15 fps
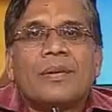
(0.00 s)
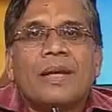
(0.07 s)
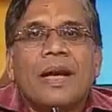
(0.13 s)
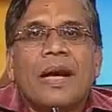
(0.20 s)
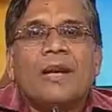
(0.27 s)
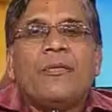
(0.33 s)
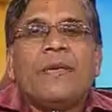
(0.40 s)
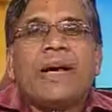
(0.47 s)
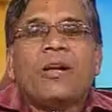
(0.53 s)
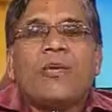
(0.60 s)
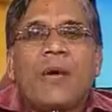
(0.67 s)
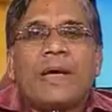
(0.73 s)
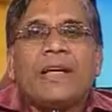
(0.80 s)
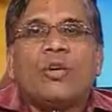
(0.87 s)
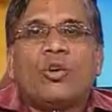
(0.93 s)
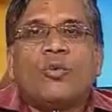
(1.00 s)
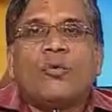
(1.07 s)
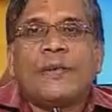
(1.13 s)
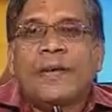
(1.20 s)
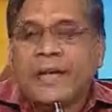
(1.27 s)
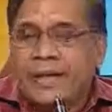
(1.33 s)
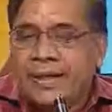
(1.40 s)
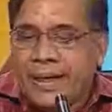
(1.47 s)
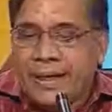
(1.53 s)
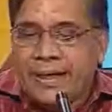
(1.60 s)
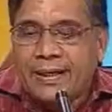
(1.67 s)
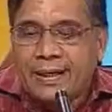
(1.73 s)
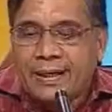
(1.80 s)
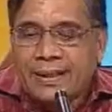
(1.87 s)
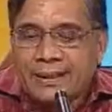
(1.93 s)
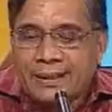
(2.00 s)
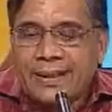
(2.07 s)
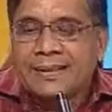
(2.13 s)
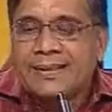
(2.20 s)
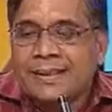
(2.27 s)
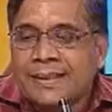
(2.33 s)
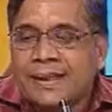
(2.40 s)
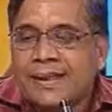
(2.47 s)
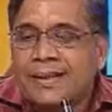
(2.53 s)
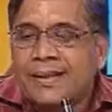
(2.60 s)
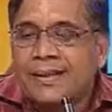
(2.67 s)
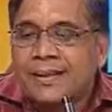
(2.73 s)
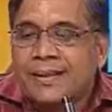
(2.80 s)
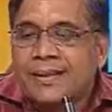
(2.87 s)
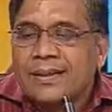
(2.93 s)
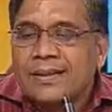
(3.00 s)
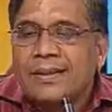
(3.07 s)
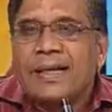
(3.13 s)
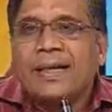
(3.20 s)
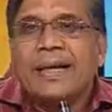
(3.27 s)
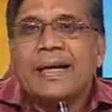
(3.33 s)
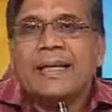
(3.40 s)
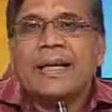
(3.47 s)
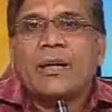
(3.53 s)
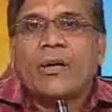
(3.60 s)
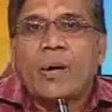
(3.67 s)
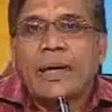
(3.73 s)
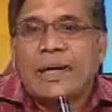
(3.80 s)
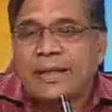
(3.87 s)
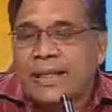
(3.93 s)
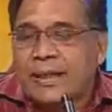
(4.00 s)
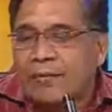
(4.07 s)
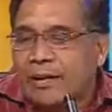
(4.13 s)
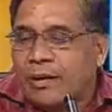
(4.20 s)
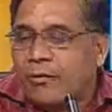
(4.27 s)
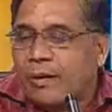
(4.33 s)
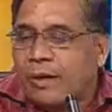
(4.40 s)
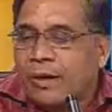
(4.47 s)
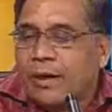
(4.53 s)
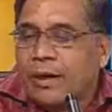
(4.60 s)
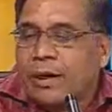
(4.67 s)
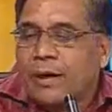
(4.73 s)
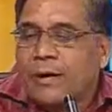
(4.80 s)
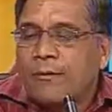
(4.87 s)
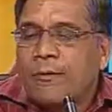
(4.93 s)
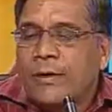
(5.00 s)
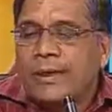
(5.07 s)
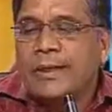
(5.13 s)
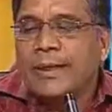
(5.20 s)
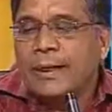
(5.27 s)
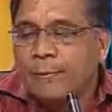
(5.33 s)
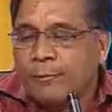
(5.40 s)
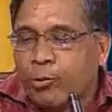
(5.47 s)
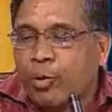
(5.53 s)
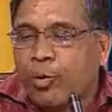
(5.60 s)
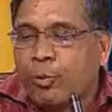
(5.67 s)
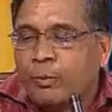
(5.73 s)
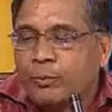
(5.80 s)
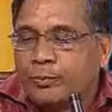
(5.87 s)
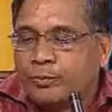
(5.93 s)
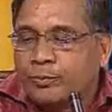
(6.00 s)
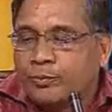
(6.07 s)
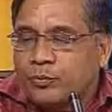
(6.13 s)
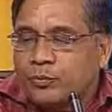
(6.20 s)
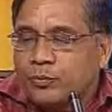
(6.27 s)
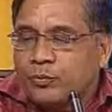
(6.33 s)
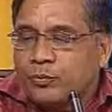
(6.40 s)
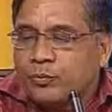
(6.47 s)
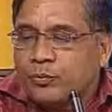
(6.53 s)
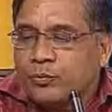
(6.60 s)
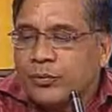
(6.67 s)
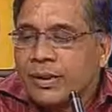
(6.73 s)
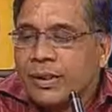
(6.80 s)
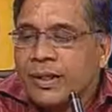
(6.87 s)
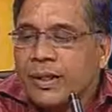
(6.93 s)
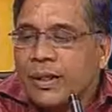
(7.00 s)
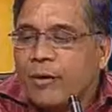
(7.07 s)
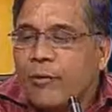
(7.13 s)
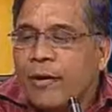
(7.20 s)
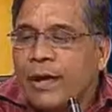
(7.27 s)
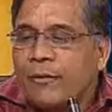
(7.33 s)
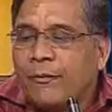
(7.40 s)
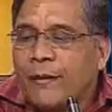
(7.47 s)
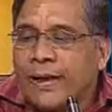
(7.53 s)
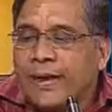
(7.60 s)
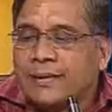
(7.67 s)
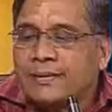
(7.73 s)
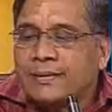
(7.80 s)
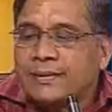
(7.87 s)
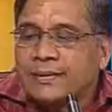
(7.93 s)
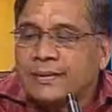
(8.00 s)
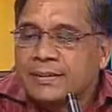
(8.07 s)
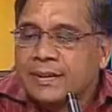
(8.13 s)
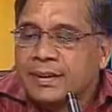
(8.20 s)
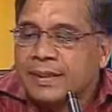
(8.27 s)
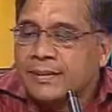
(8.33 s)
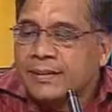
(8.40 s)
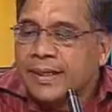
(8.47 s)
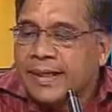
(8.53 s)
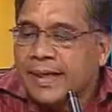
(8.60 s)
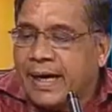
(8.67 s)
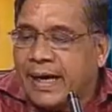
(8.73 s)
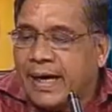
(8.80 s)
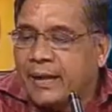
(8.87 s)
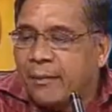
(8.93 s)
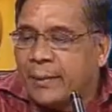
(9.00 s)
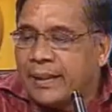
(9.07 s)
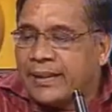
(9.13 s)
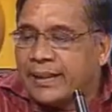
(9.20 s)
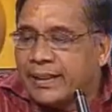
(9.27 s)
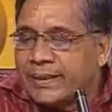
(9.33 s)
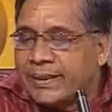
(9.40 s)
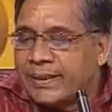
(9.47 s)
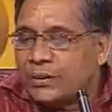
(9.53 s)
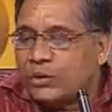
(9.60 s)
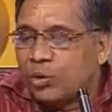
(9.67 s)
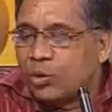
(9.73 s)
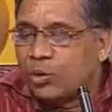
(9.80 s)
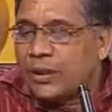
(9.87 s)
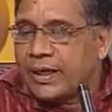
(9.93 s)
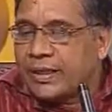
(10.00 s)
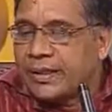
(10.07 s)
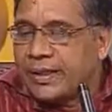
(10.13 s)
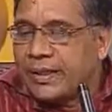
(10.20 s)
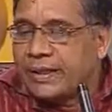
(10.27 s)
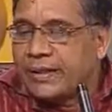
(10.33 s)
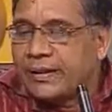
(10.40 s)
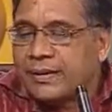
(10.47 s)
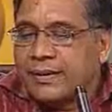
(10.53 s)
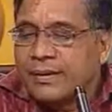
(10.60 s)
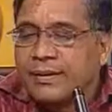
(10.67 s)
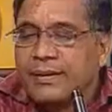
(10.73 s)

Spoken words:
and we are quite confident that this year the data quality will further improve. Well friends, there are many other issues are there,